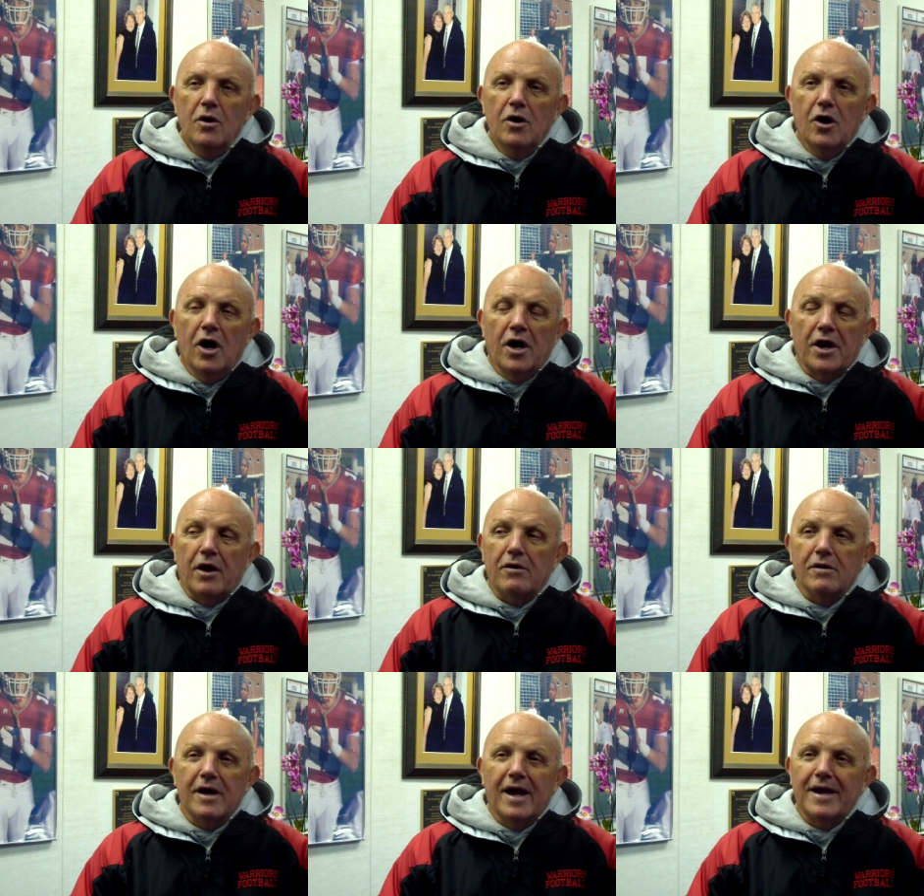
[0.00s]
Oh
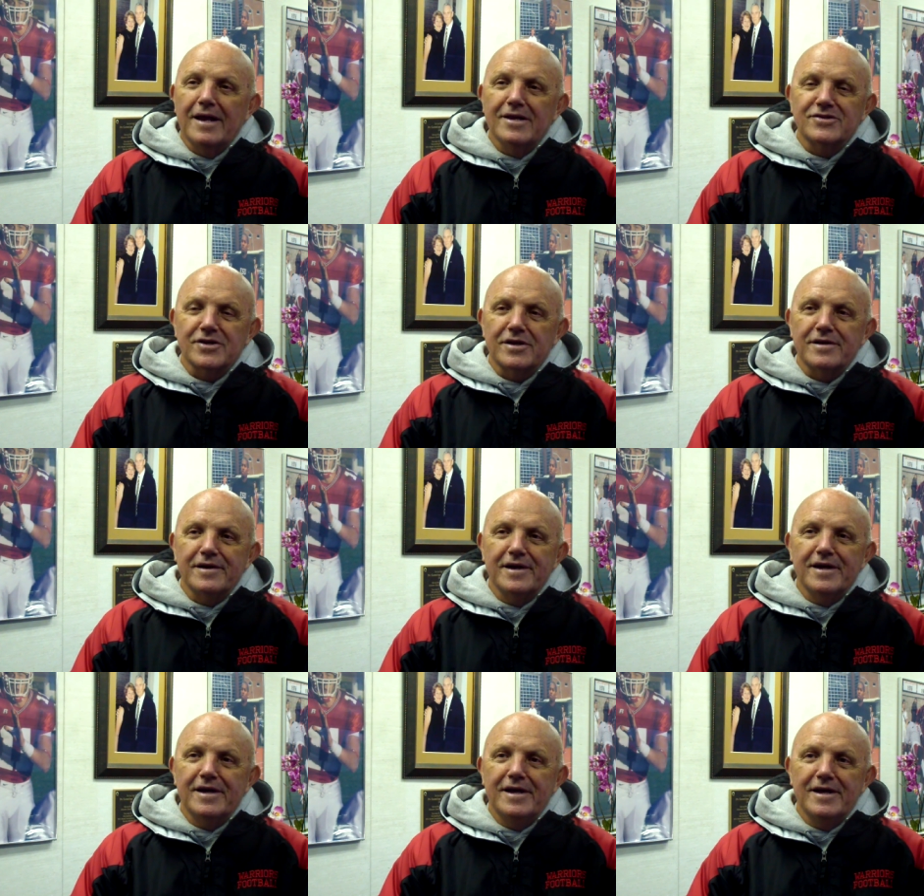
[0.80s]
no! Hey, listen.
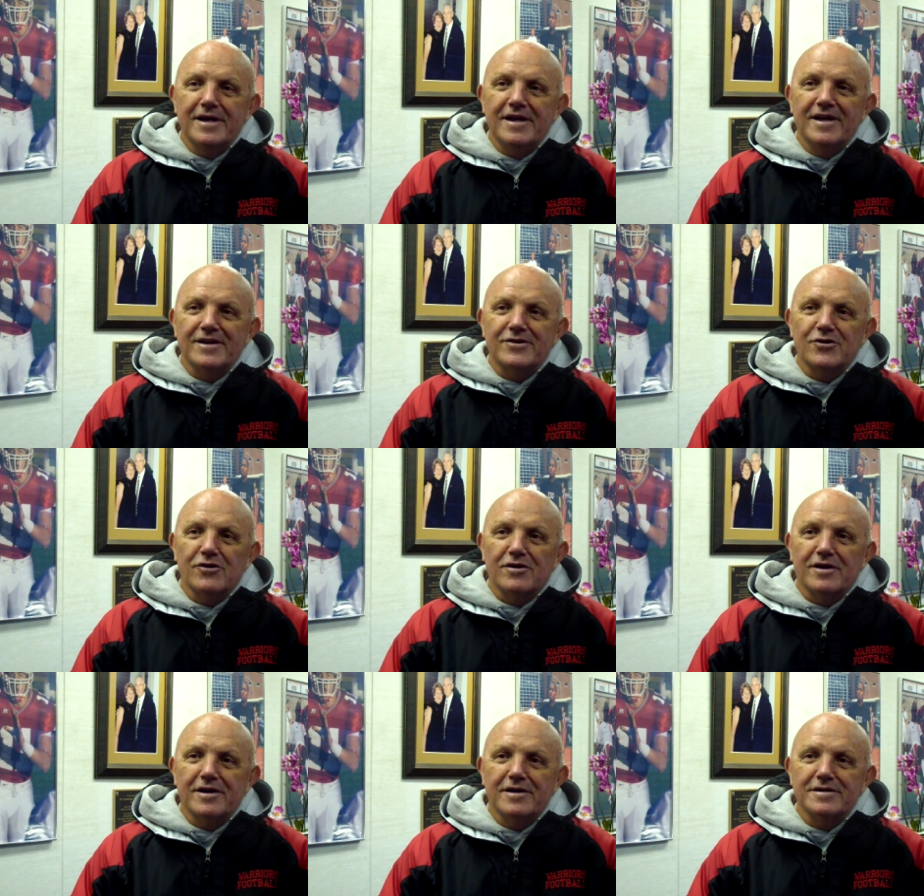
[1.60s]
It, it, it
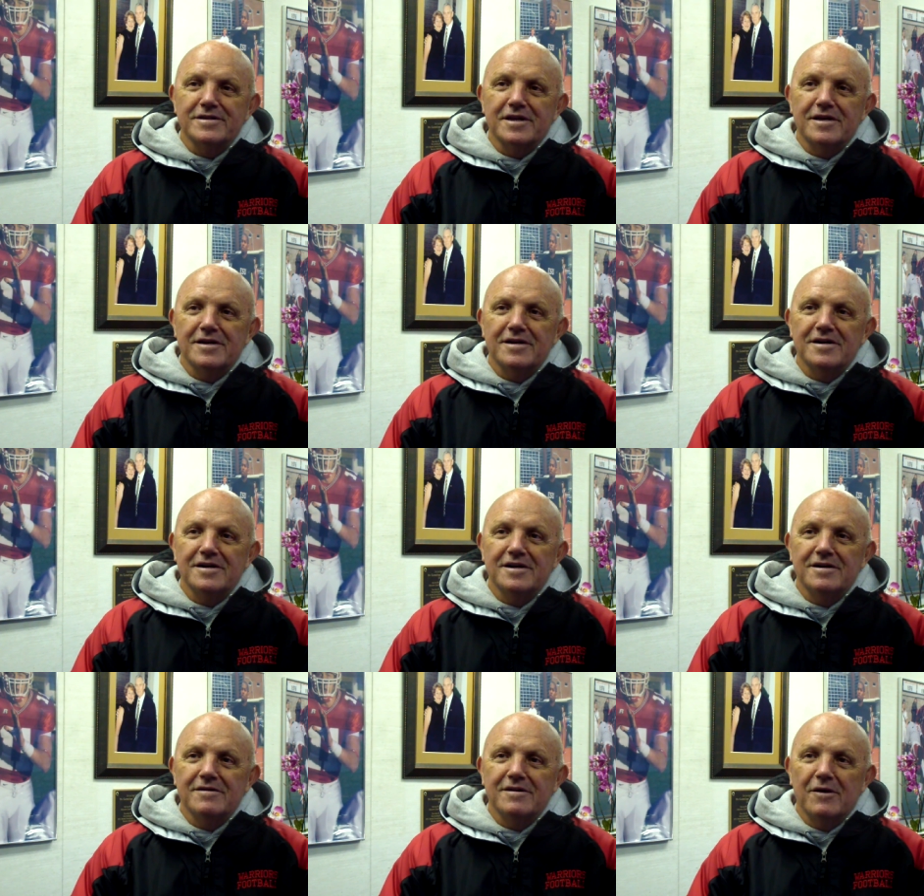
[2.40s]
took us,
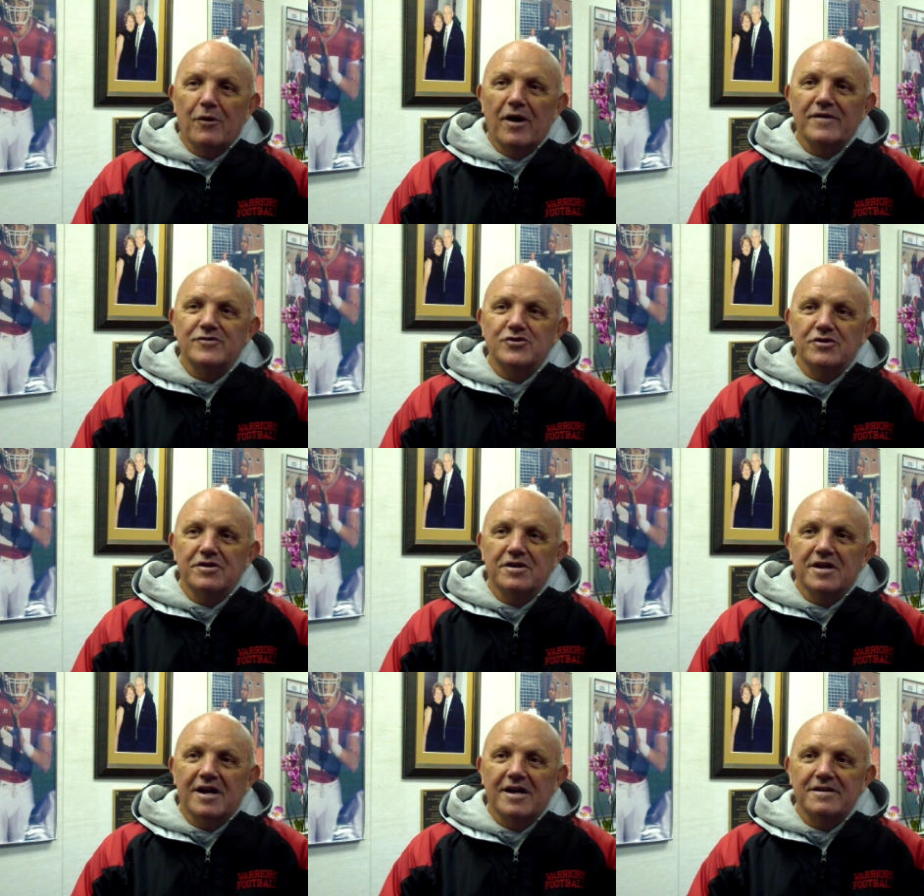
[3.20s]
uh, my wife
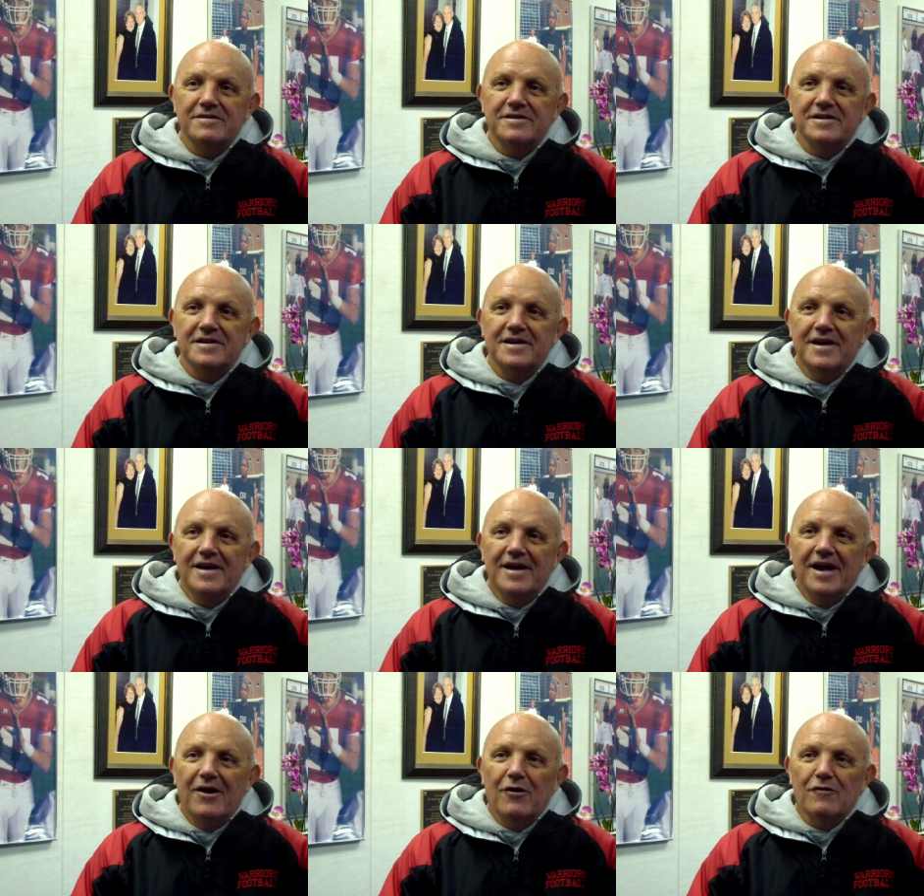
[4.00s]
Judy and I,
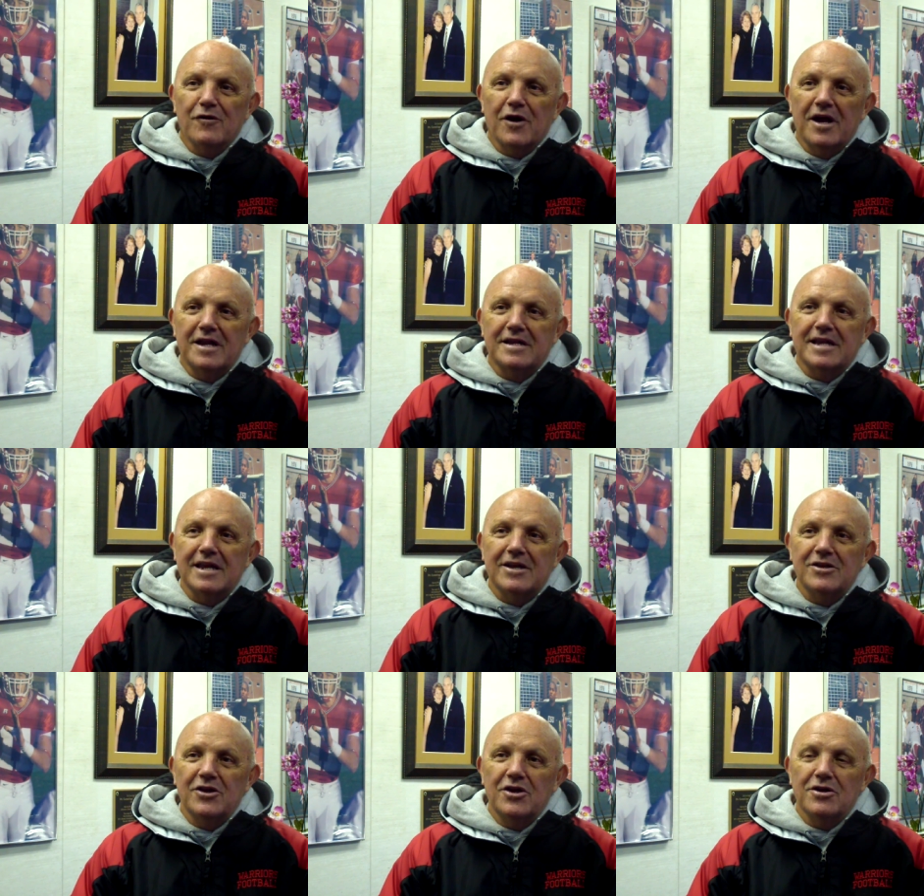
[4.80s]
uh, over
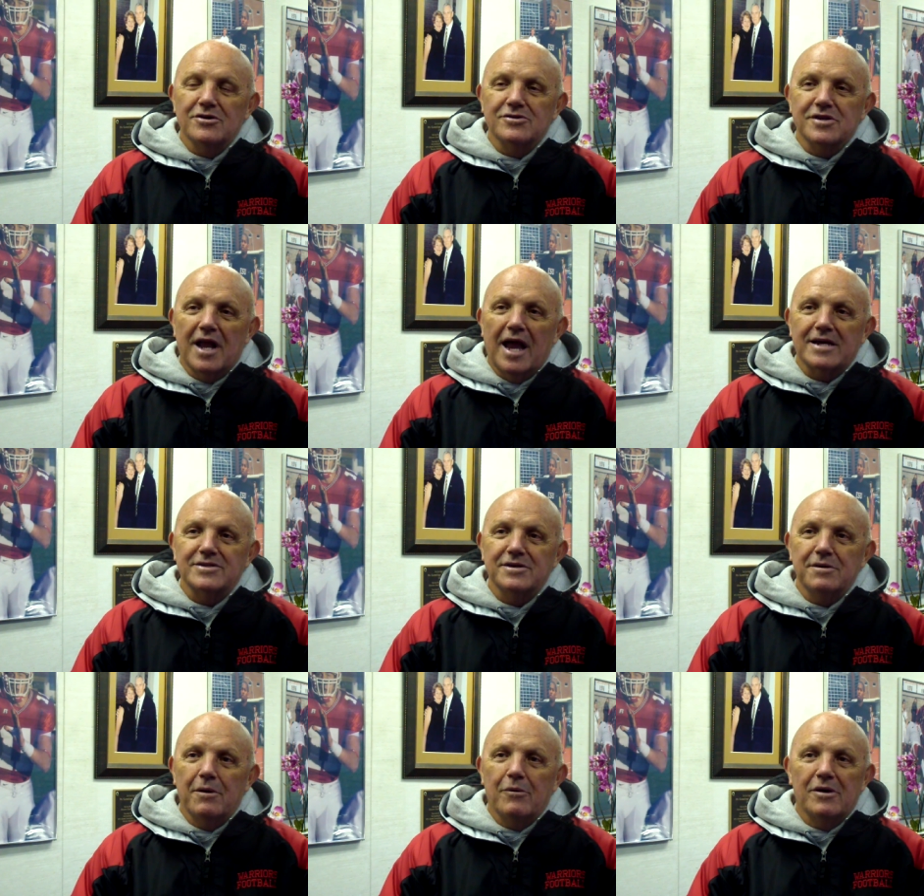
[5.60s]
18 years, and
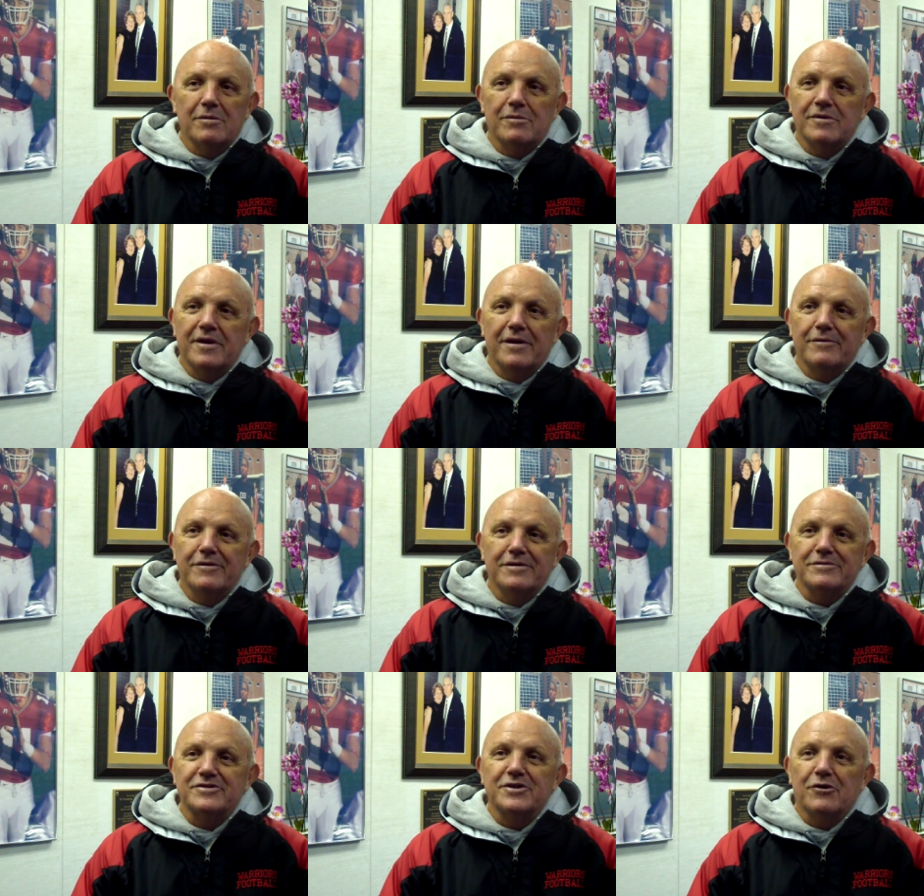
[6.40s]
actually, one uh, when they,
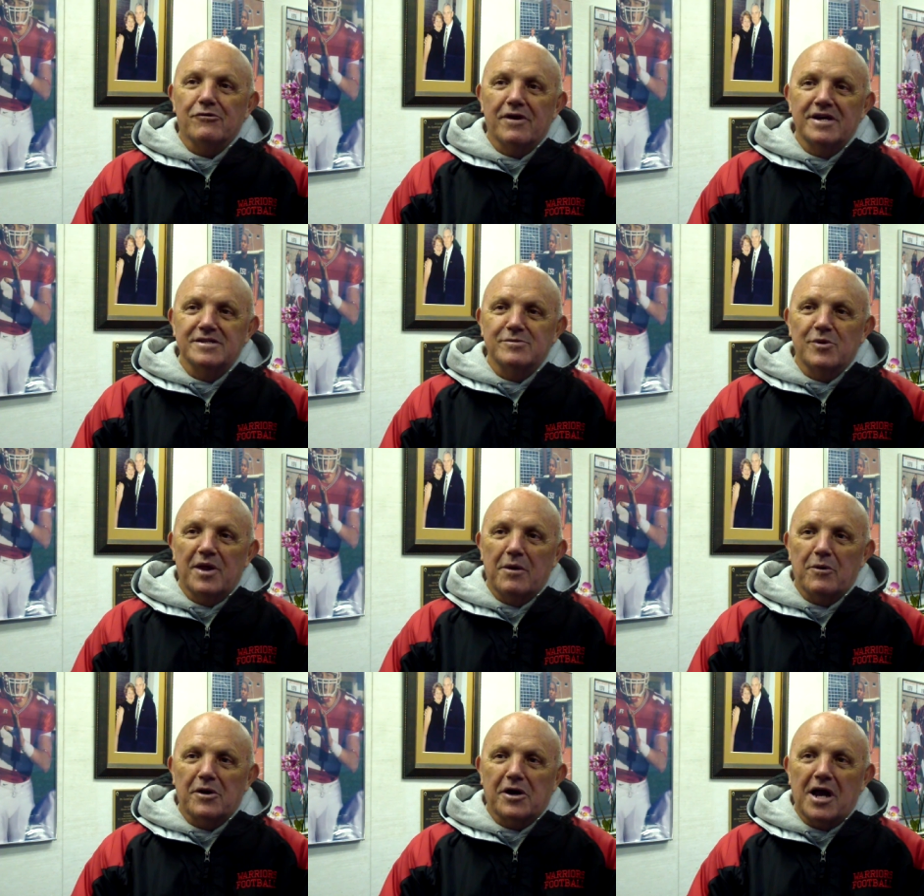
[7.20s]
we were still raising
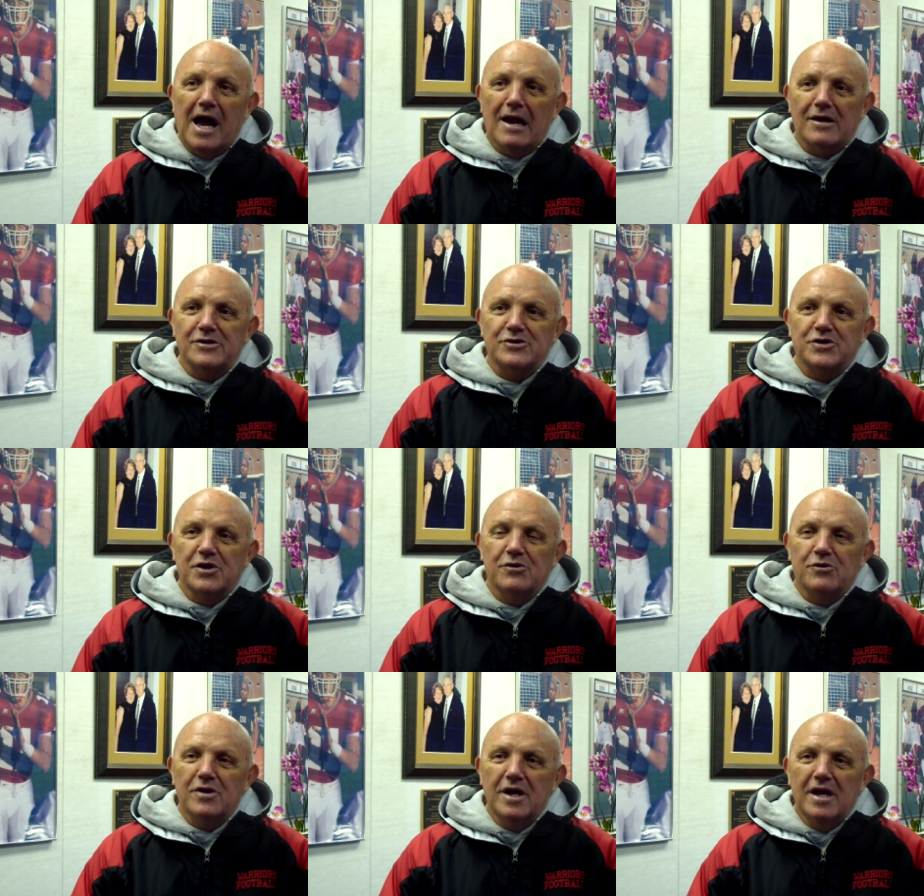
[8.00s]
when they were in college
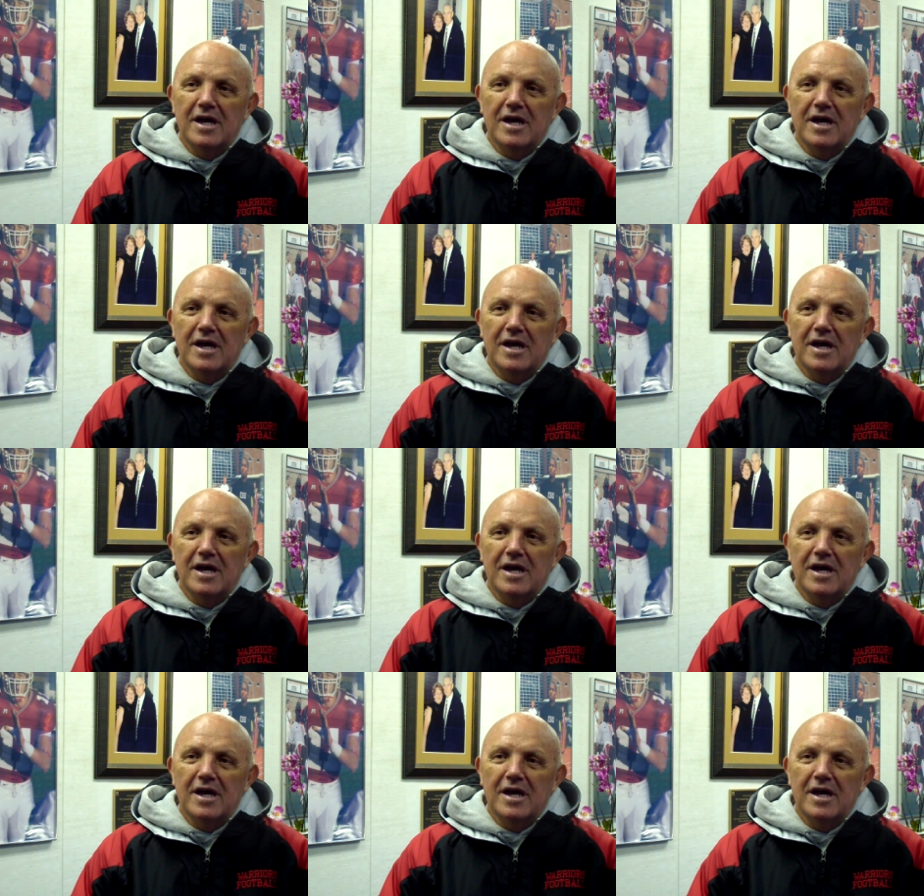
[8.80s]
too